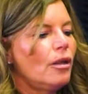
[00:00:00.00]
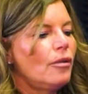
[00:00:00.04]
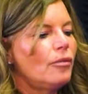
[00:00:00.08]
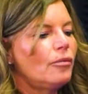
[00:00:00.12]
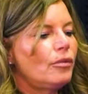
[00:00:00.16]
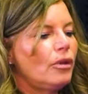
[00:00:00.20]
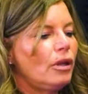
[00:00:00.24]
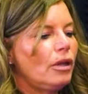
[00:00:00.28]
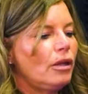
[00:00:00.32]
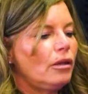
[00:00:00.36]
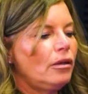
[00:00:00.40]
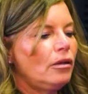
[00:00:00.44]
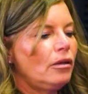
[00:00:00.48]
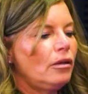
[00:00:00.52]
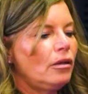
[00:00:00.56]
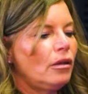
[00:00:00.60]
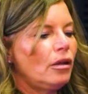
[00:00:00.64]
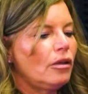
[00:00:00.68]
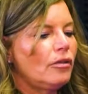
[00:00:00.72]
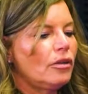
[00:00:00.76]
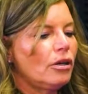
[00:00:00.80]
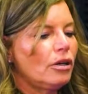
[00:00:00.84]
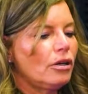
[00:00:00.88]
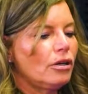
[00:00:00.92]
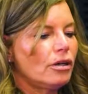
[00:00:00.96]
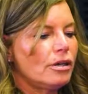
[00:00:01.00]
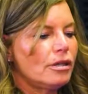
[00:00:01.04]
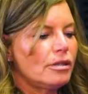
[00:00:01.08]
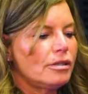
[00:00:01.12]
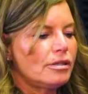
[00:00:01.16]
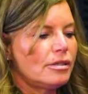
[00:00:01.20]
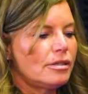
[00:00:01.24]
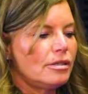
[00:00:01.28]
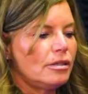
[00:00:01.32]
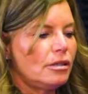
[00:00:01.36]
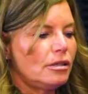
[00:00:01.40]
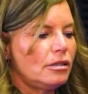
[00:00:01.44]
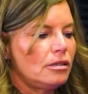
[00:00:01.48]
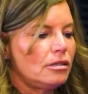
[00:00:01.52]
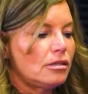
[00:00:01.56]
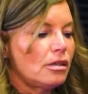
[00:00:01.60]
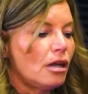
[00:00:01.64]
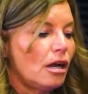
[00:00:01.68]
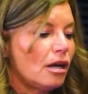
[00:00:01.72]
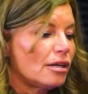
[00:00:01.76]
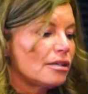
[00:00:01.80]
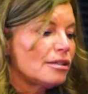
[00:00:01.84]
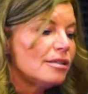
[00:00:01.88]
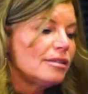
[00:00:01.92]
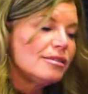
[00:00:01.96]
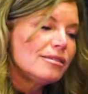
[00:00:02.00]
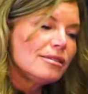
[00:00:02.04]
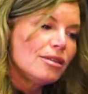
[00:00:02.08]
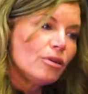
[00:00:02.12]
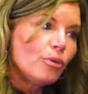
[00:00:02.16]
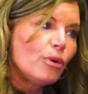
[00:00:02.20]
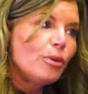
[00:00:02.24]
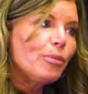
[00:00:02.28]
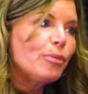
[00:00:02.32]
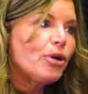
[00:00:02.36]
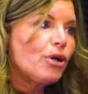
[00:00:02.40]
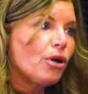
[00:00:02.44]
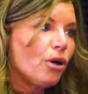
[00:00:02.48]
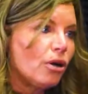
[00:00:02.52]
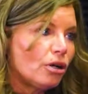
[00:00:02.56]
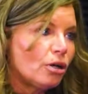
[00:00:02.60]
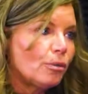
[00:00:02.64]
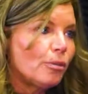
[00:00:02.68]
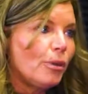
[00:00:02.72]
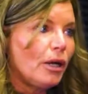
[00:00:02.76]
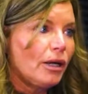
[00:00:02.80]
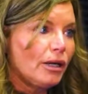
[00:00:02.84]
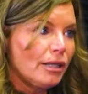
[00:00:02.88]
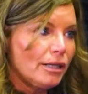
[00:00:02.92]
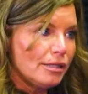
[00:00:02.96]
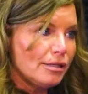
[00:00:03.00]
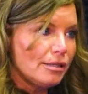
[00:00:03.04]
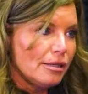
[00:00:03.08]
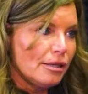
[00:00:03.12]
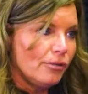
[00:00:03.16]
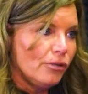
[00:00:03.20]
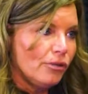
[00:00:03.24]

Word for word: Then there is the toxins that we put on our bodies